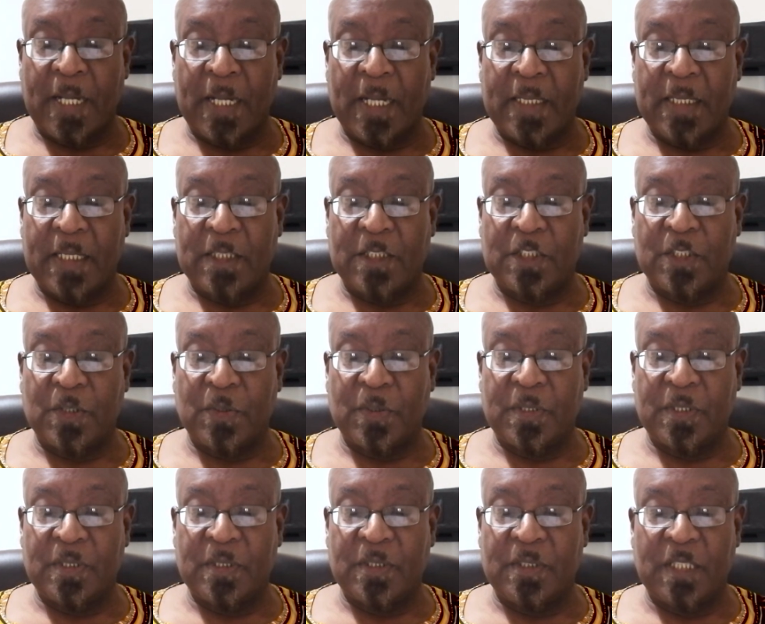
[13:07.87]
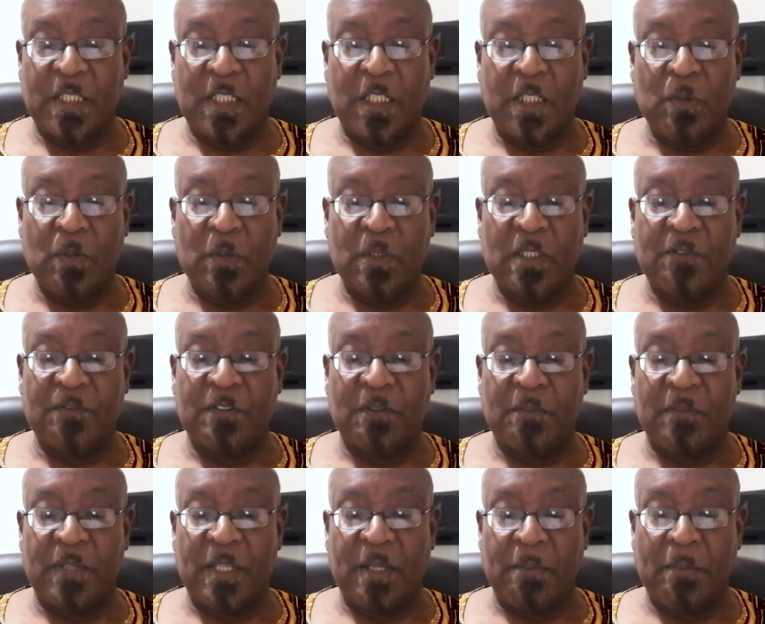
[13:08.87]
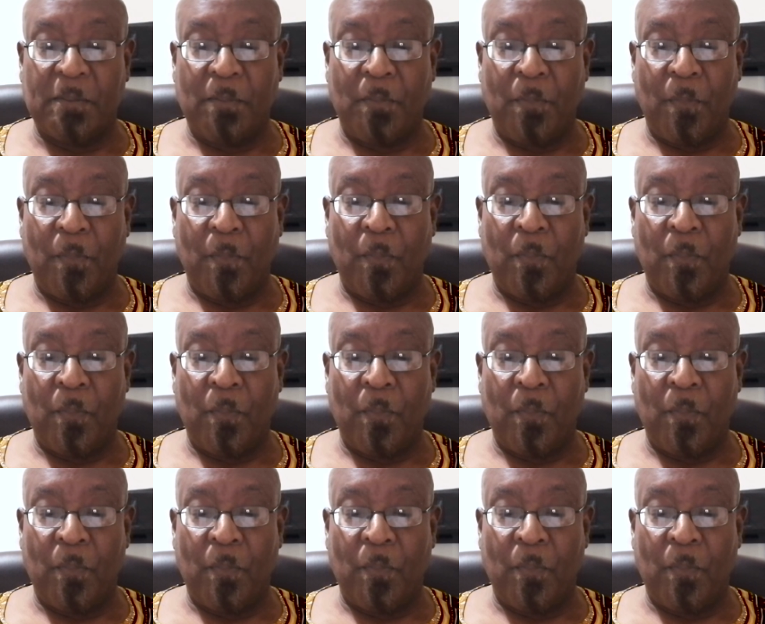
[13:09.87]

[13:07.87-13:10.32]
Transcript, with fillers: and had chosen seclusion from them.